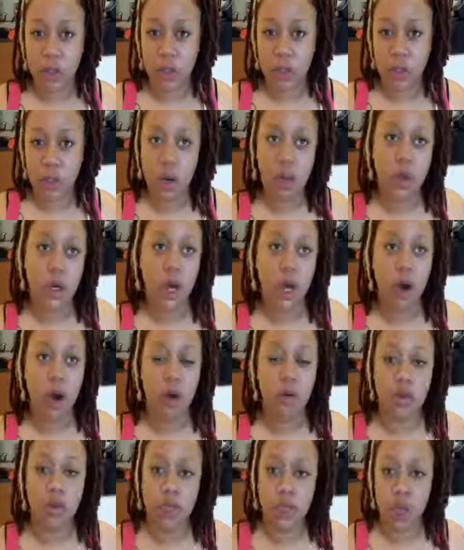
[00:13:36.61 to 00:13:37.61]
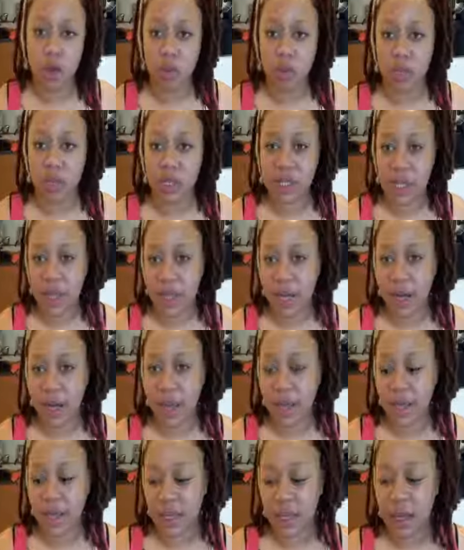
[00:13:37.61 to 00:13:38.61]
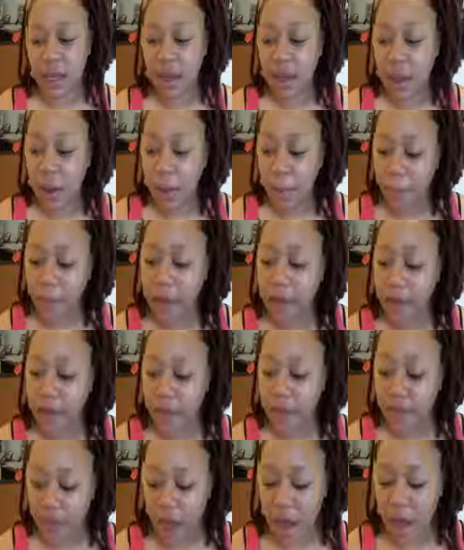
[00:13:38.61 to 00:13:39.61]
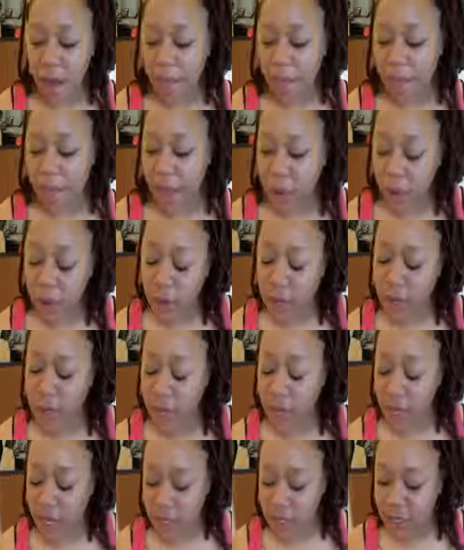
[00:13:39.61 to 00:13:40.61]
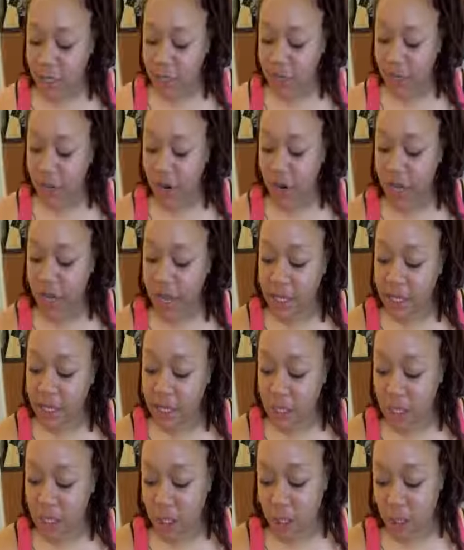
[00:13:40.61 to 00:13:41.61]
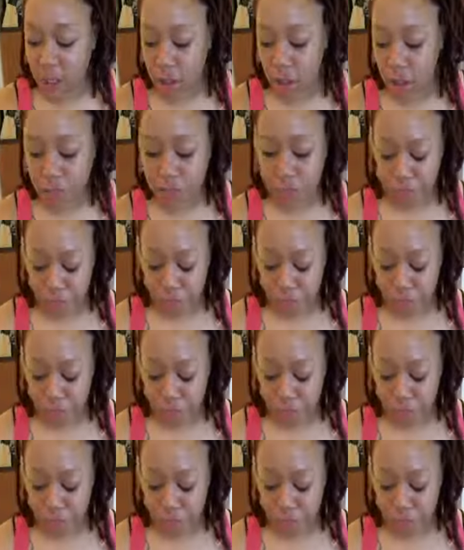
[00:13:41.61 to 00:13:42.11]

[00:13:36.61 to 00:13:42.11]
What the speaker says: You don't want to over scrub the skin daily, but that one is very nice and gentle.